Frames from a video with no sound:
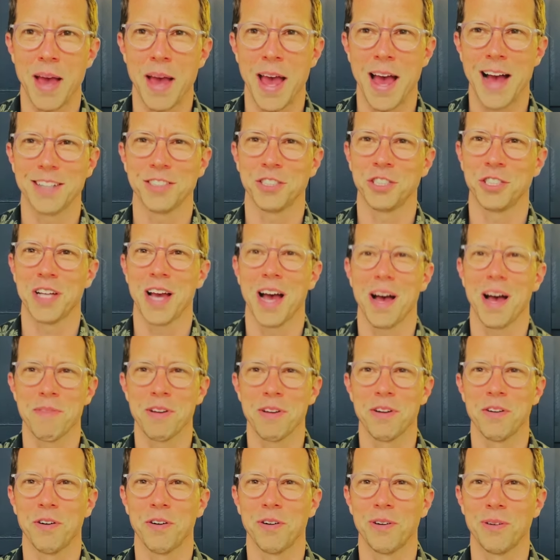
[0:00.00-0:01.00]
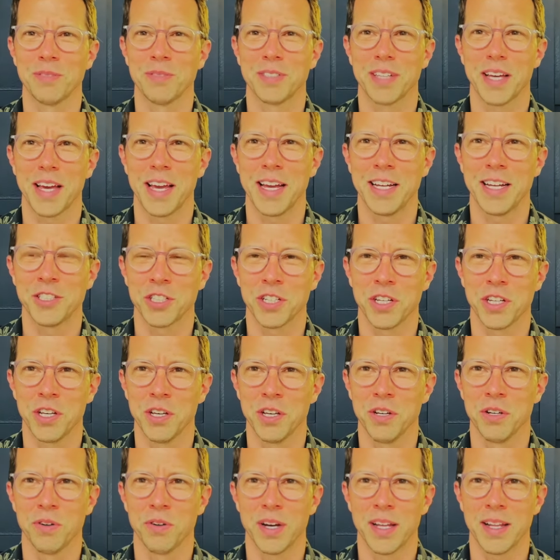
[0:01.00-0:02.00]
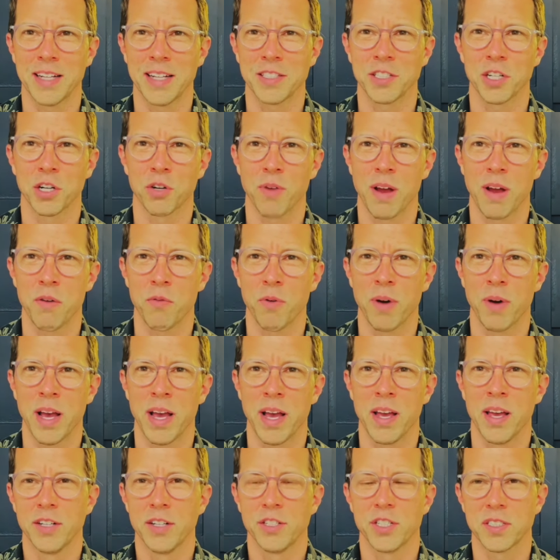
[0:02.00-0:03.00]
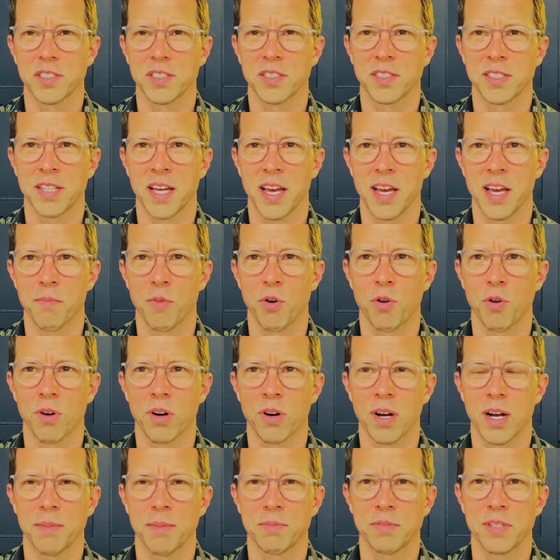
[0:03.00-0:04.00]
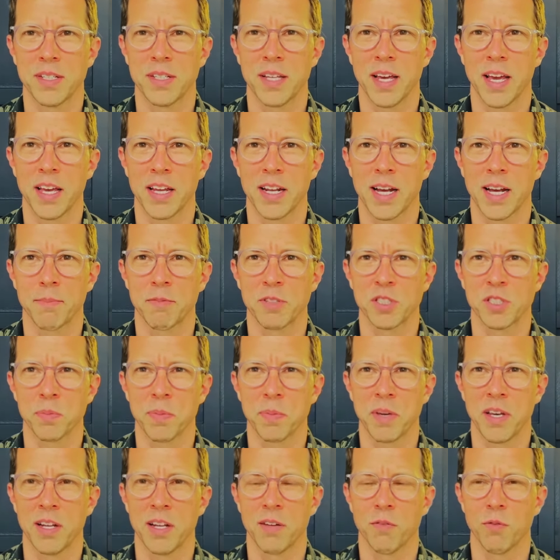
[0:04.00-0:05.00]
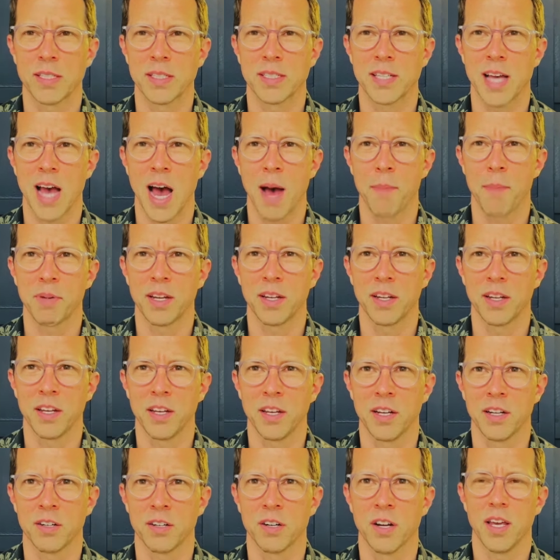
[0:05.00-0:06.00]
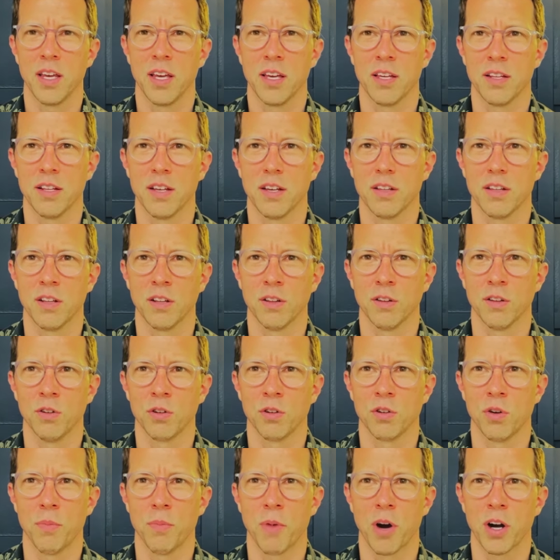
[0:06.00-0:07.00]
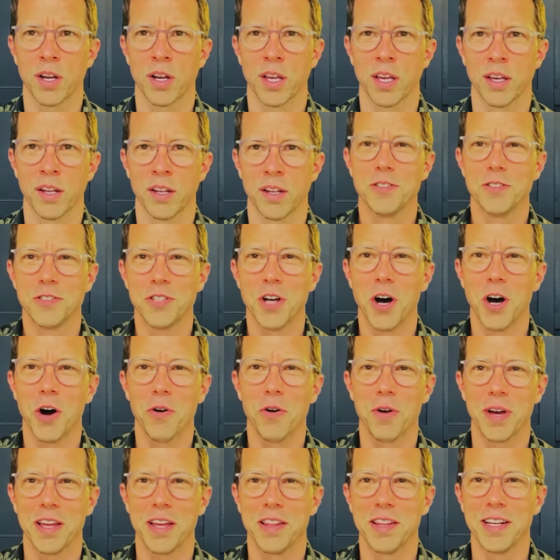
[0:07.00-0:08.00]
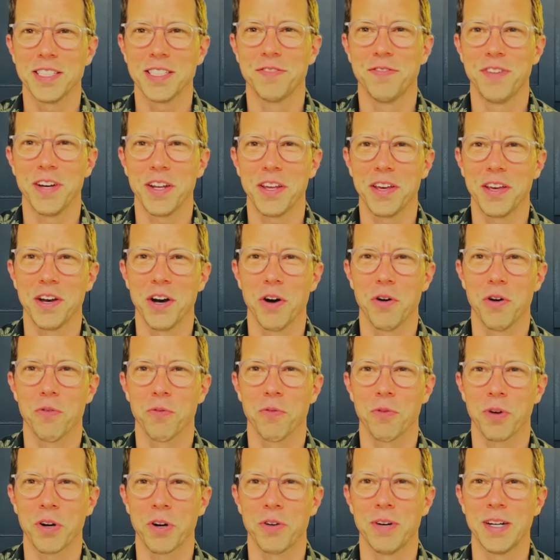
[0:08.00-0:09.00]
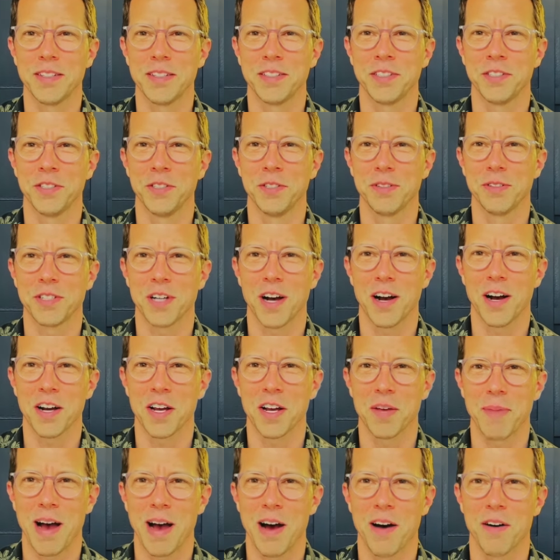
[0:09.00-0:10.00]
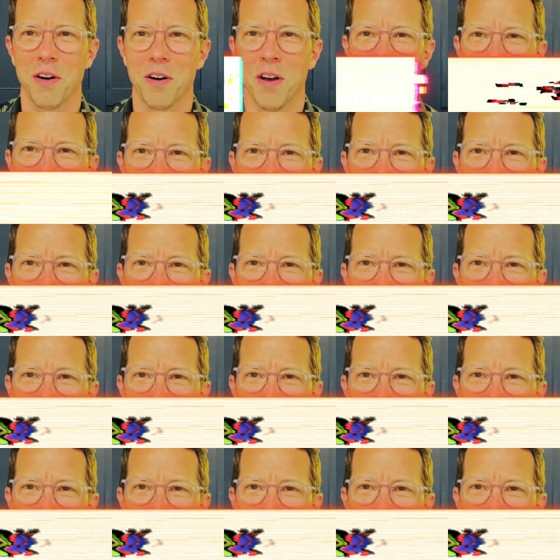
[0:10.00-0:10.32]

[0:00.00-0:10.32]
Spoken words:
at Chapman Homes HQ, and that's a great way just to stay more up to date and up to speed of what's happening here in the local market. So in this video, we're going to talk about a